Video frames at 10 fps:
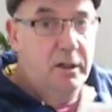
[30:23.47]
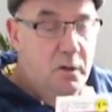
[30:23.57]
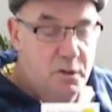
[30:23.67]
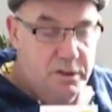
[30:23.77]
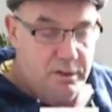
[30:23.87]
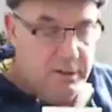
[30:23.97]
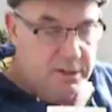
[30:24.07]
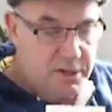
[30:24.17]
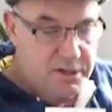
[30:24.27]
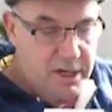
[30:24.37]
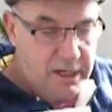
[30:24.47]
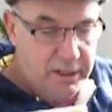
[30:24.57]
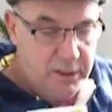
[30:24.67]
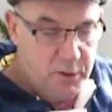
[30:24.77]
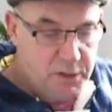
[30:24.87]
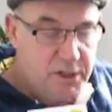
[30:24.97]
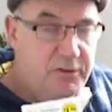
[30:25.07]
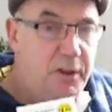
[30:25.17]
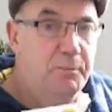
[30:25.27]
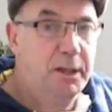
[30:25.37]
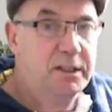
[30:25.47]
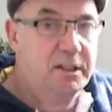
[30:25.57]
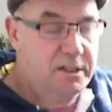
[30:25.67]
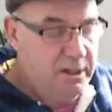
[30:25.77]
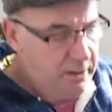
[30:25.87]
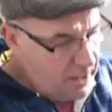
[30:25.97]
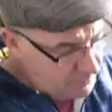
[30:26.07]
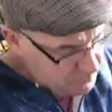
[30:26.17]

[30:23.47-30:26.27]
and of course, as I say, I like to use these for the baskets. They're an